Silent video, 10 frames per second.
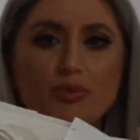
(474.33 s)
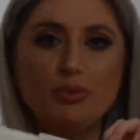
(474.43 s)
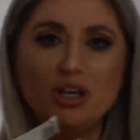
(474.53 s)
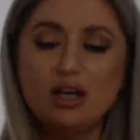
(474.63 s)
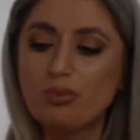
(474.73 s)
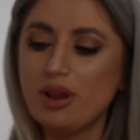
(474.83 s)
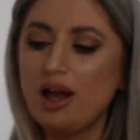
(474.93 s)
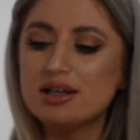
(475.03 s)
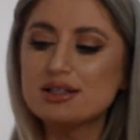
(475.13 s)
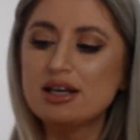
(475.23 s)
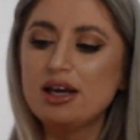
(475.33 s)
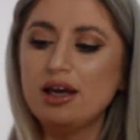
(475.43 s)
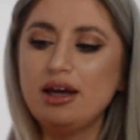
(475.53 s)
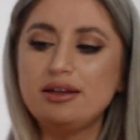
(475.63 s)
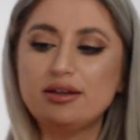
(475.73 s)
big plus,
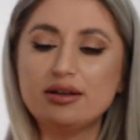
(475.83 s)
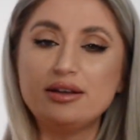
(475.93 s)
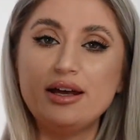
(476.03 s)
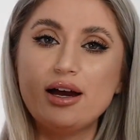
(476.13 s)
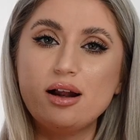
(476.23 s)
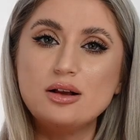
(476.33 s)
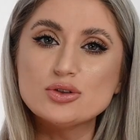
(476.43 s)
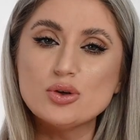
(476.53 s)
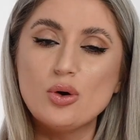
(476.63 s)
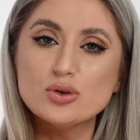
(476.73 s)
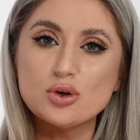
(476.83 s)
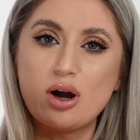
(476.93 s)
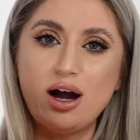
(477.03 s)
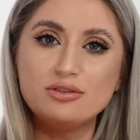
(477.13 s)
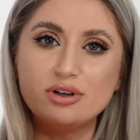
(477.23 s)
and they are also
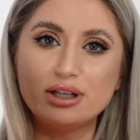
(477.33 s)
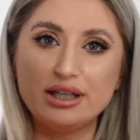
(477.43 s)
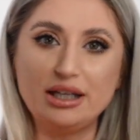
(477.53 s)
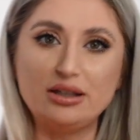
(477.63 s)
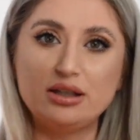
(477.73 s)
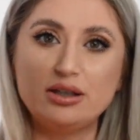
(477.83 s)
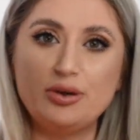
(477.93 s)
covered in